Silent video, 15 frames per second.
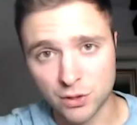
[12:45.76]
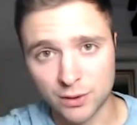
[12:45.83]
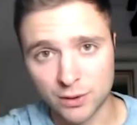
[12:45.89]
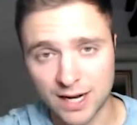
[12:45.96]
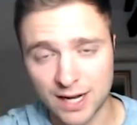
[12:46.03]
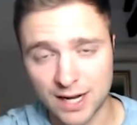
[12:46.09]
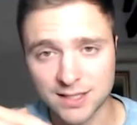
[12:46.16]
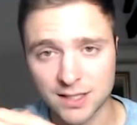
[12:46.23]

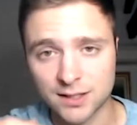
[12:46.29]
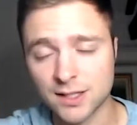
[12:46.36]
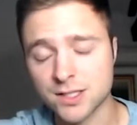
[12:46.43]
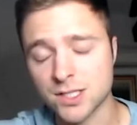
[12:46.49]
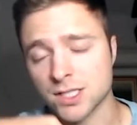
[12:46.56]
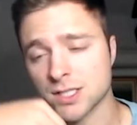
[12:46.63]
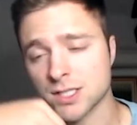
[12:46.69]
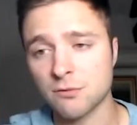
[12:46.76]
token asset and
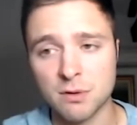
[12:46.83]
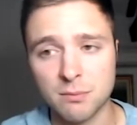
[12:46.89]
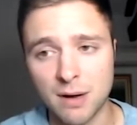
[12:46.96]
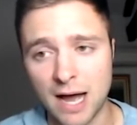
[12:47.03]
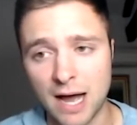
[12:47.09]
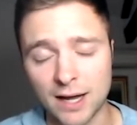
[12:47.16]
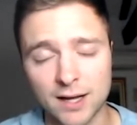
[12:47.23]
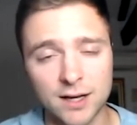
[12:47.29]
just give me
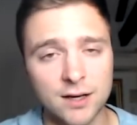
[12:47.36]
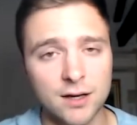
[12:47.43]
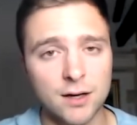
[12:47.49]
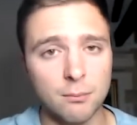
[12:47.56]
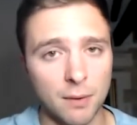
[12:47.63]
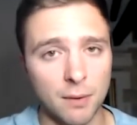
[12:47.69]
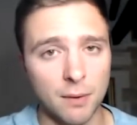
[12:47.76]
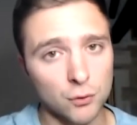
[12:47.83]
back
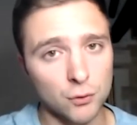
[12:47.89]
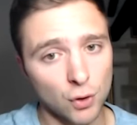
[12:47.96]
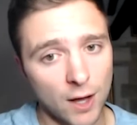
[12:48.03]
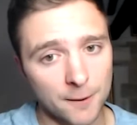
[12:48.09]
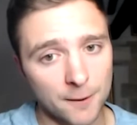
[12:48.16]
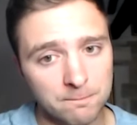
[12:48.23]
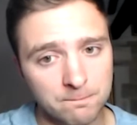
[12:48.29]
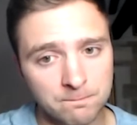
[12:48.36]
my
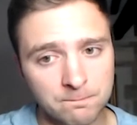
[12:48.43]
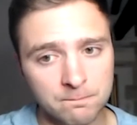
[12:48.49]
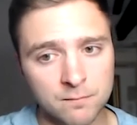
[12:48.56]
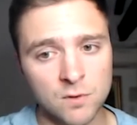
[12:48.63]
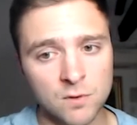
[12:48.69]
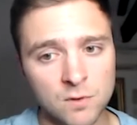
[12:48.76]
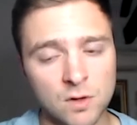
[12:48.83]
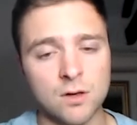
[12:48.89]
underlying.
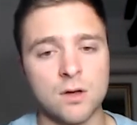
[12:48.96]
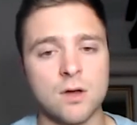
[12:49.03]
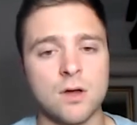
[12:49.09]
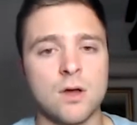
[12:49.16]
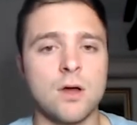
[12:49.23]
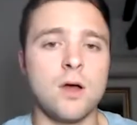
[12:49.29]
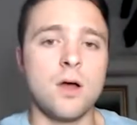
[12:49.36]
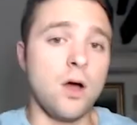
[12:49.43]

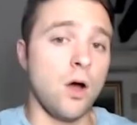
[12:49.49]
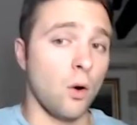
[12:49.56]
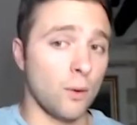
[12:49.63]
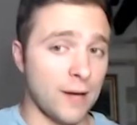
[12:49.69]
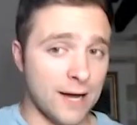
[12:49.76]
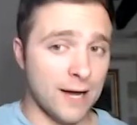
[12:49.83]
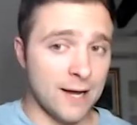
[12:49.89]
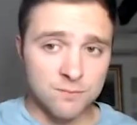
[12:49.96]

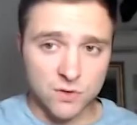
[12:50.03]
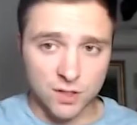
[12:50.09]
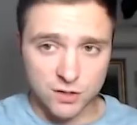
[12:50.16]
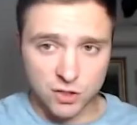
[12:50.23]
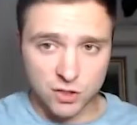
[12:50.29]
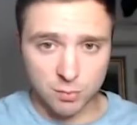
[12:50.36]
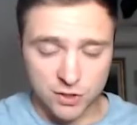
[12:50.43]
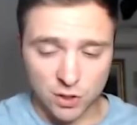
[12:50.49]
Okay,
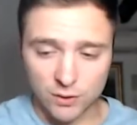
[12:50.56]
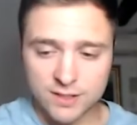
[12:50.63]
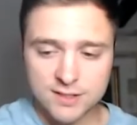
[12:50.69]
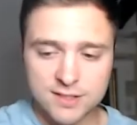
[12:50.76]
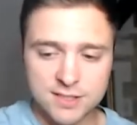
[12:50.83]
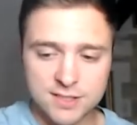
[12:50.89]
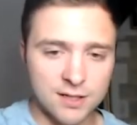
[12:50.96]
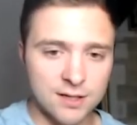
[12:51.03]
that's super
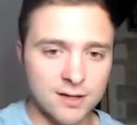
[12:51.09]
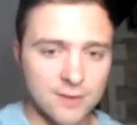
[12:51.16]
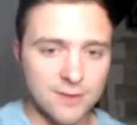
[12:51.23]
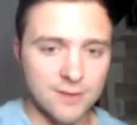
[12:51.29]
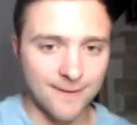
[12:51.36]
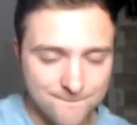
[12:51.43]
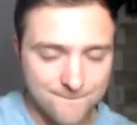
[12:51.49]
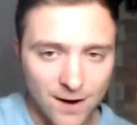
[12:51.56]
tokens.
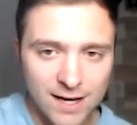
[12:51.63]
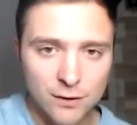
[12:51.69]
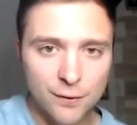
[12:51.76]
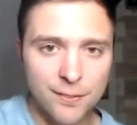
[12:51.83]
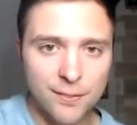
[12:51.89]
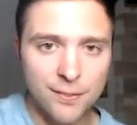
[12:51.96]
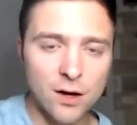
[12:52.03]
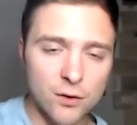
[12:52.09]
The final
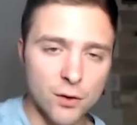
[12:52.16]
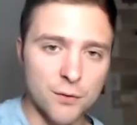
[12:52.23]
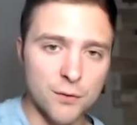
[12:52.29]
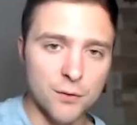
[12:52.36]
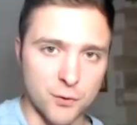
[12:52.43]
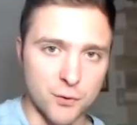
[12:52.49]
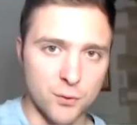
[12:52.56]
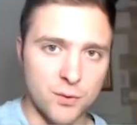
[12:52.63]
thing I'll go
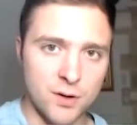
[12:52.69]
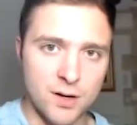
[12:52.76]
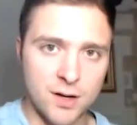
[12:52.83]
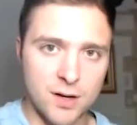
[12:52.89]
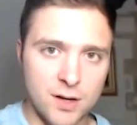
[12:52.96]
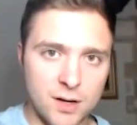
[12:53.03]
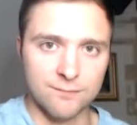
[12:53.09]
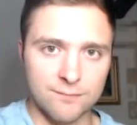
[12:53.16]
through,
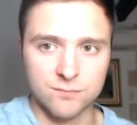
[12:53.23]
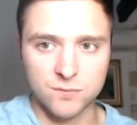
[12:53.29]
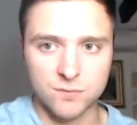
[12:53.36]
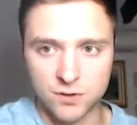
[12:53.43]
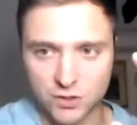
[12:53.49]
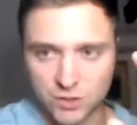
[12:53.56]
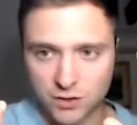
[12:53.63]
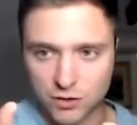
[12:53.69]

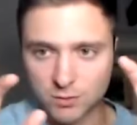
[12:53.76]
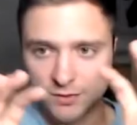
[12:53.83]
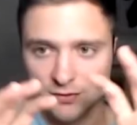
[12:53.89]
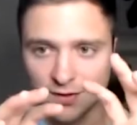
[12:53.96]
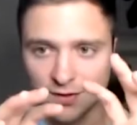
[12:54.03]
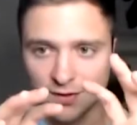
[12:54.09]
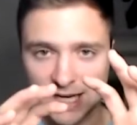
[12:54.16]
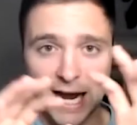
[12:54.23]
just in terms of
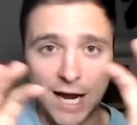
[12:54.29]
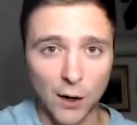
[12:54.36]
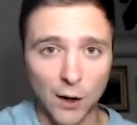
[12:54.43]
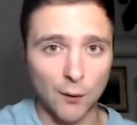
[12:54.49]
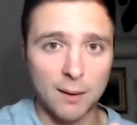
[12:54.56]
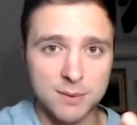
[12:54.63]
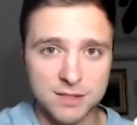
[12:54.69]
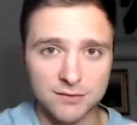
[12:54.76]
like
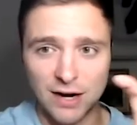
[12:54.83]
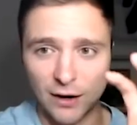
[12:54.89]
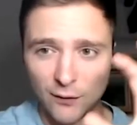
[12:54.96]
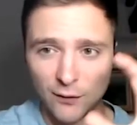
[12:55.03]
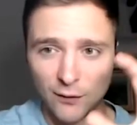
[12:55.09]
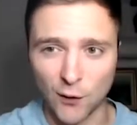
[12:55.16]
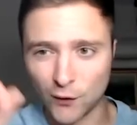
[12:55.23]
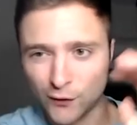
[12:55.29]
diagrams of how
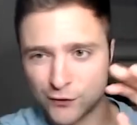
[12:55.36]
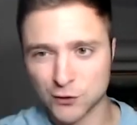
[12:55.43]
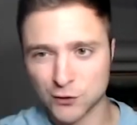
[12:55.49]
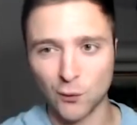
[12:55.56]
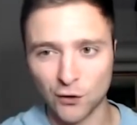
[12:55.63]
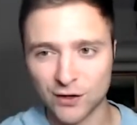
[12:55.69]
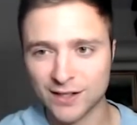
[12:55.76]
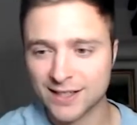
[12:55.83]
calls
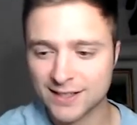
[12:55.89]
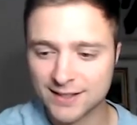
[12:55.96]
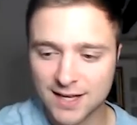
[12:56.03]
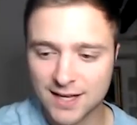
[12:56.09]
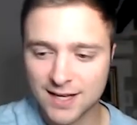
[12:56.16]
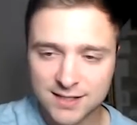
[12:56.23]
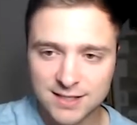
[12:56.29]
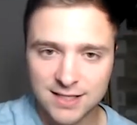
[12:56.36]
are working and
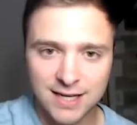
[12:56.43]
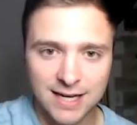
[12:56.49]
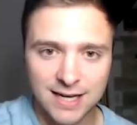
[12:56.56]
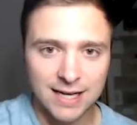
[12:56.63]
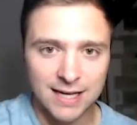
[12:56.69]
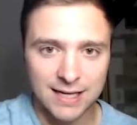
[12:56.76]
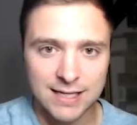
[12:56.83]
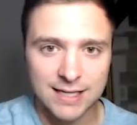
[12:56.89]
things,
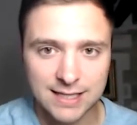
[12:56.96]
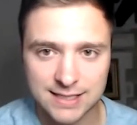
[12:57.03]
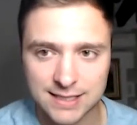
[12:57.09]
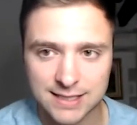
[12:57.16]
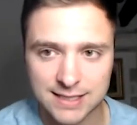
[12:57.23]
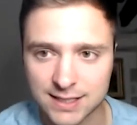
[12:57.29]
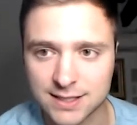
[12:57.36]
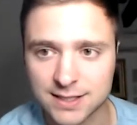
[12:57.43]
is
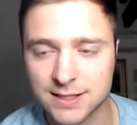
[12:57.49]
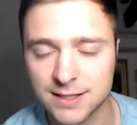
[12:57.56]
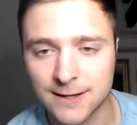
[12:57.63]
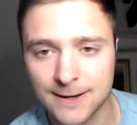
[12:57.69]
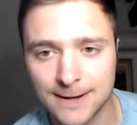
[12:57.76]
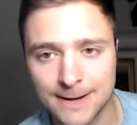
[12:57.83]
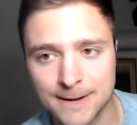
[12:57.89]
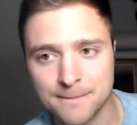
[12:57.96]
this
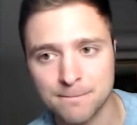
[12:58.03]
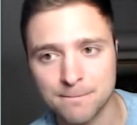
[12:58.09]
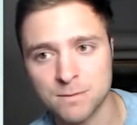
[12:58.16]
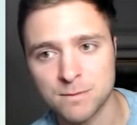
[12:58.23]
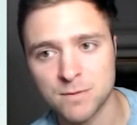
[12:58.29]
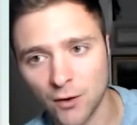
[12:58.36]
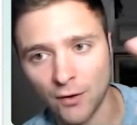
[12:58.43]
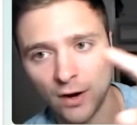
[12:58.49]

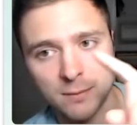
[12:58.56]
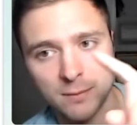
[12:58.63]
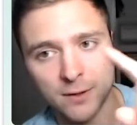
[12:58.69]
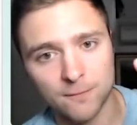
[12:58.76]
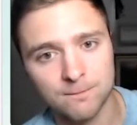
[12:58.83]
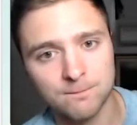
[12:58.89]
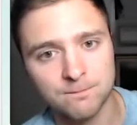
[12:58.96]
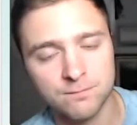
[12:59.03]
diagram
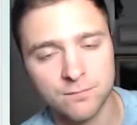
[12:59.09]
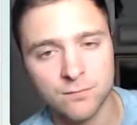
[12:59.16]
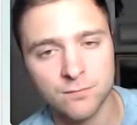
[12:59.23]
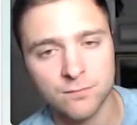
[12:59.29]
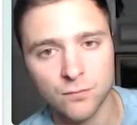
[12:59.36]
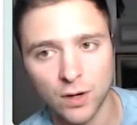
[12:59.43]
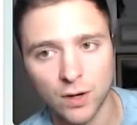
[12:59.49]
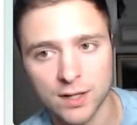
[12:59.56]
here,
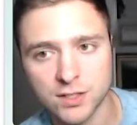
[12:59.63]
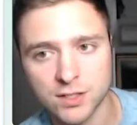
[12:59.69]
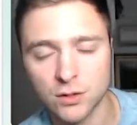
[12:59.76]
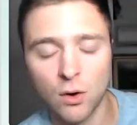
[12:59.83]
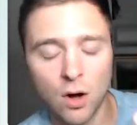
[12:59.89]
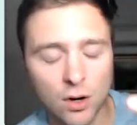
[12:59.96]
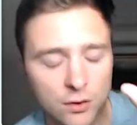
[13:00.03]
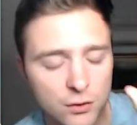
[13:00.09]
right?
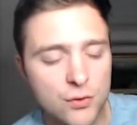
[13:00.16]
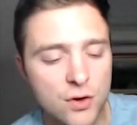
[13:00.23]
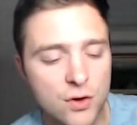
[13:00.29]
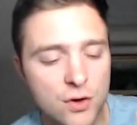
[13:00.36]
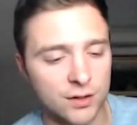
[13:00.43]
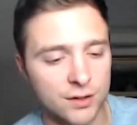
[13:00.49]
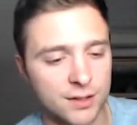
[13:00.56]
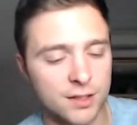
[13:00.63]
So under the
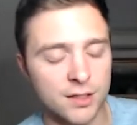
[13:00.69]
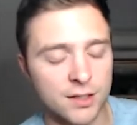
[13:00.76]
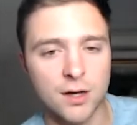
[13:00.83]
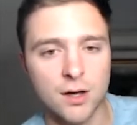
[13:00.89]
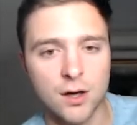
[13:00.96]
hood,